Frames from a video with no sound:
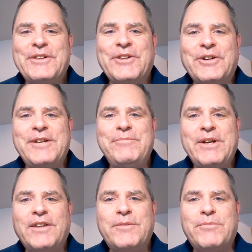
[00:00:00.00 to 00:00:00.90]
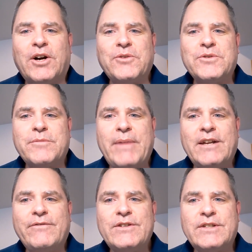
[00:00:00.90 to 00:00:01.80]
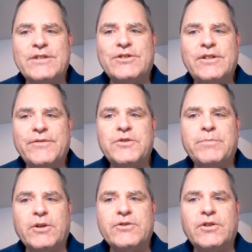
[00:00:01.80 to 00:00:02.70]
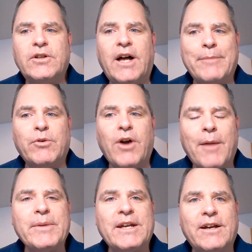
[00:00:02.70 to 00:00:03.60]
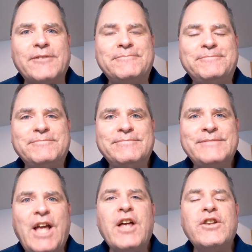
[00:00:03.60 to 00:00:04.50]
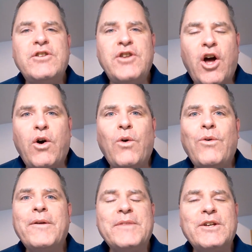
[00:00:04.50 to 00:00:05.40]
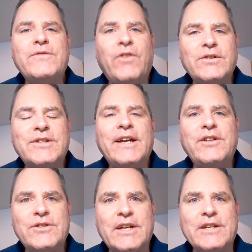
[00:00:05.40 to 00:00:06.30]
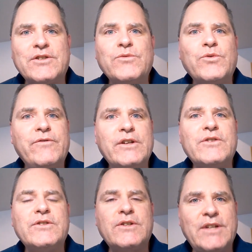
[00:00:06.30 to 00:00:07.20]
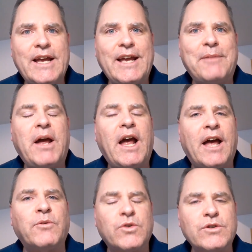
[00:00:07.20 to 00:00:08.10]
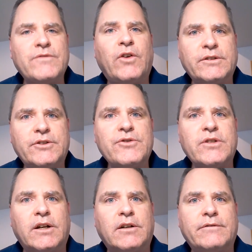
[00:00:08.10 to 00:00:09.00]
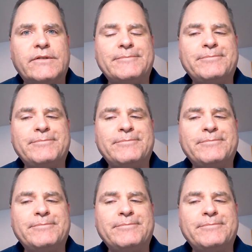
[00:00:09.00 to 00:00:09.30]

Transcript: Looking beyond the mark was a manifestation of their spiritual hyperopia. No, this false accusation reveals the same, and worse fault in yourself?